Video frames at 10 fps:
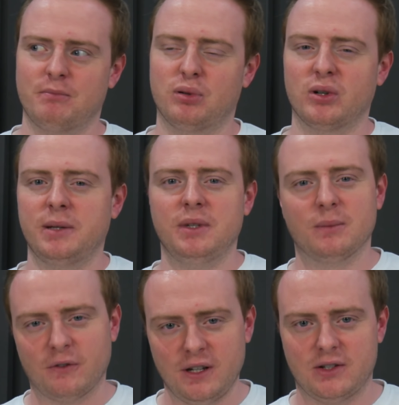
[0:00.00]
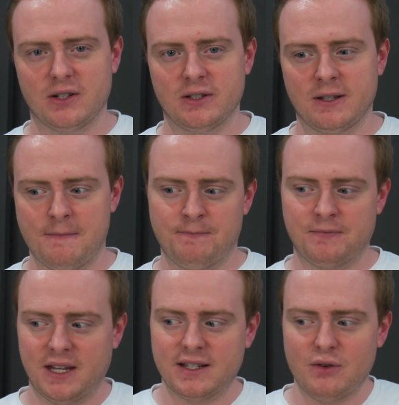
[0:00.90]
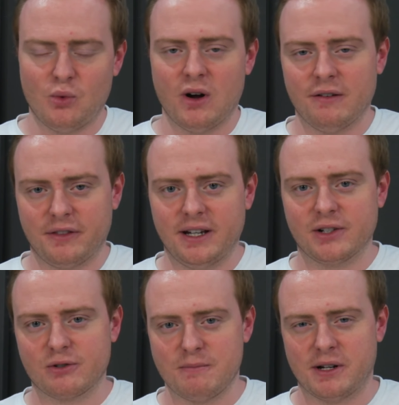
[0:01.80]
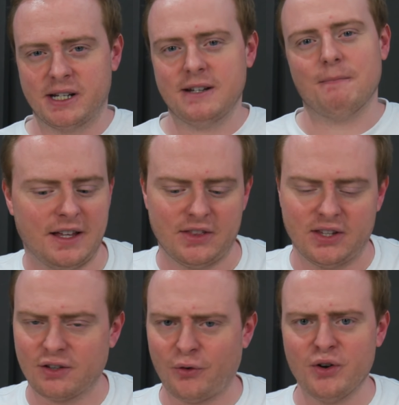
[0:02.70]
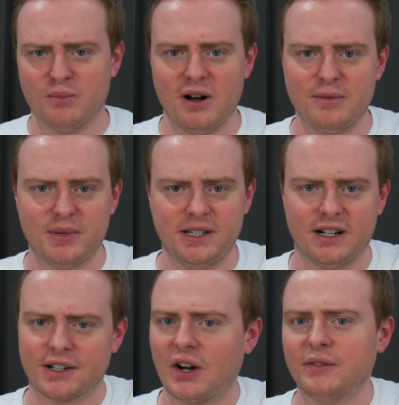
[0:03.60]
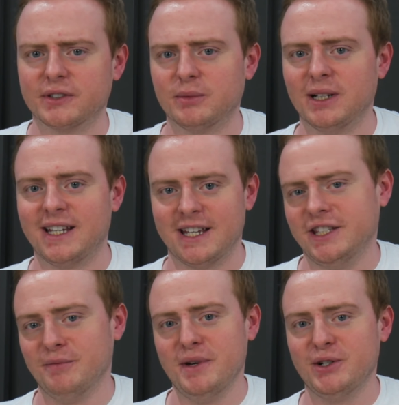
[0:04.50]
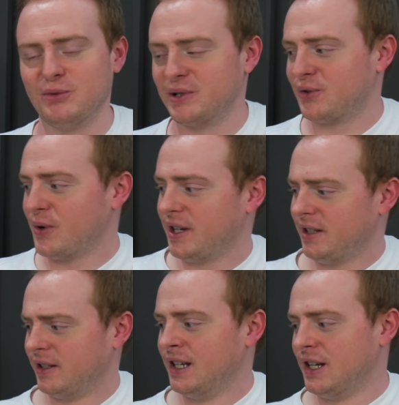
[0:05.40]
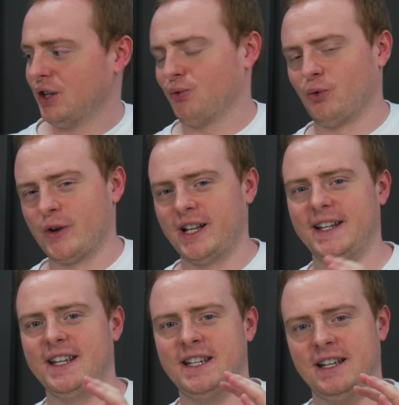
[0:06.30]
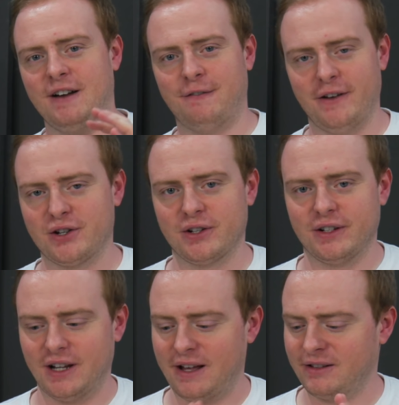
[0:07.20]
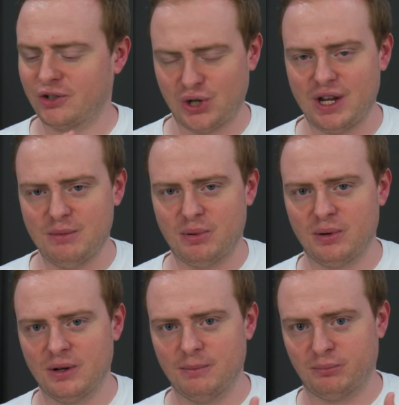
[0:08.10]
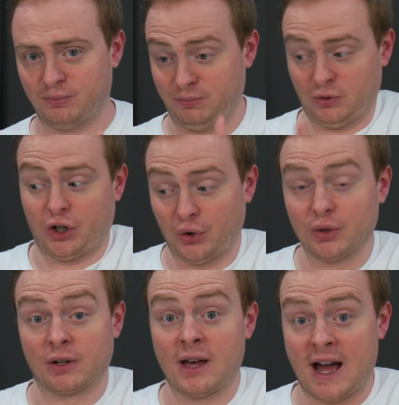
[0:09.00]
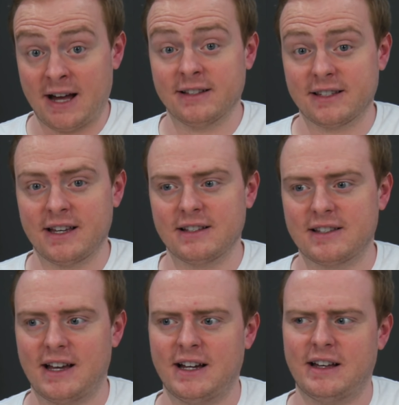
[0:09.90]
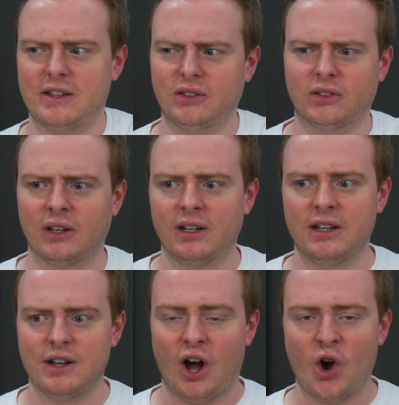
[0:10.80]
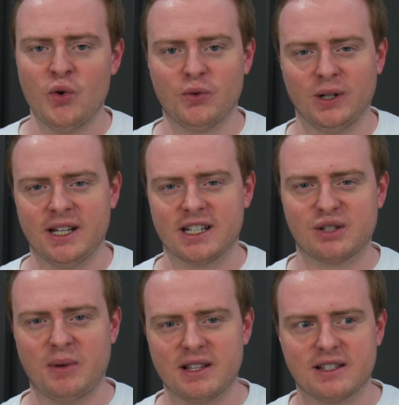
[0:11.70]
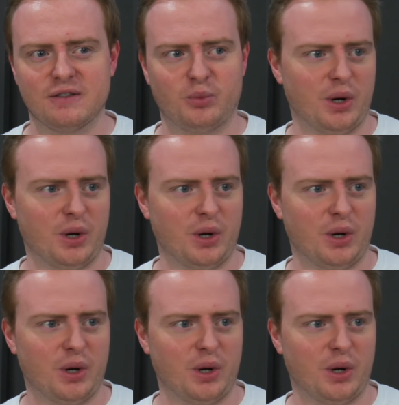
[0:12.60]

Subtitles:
premium features? Is it worth the extra money? This phone might be uncomfortably in the middle between really efficient and cheap good handsets and overly expensive